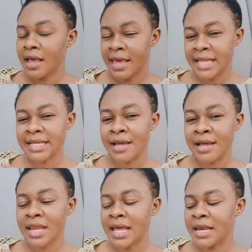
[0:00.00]
Get
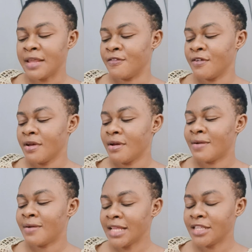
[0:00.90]
another leaf,
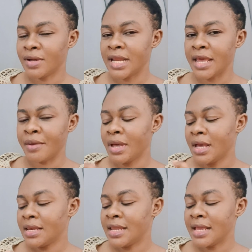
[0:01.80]
write your name,
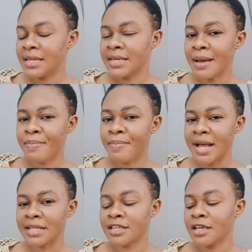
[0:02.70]
then the down
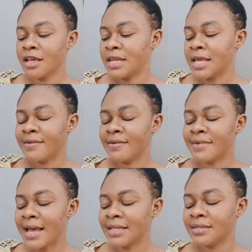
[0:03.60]
part, then you
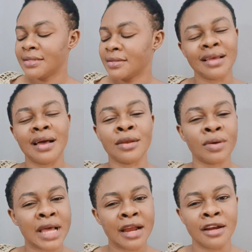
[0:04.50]
write
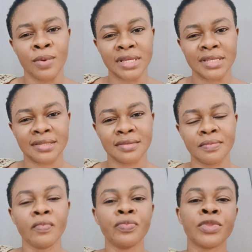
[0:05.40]
another request.
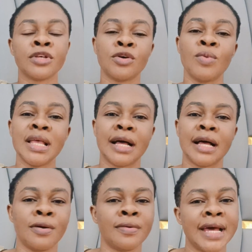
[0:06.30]
So when you
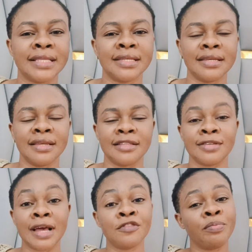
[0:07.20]
are done writing
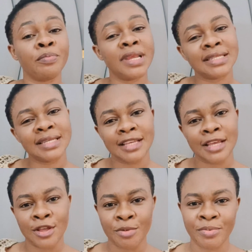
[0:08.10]
it, you have to place
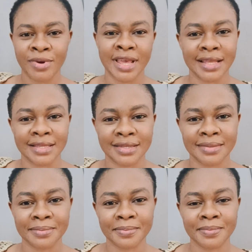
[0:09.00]
it in your pockets.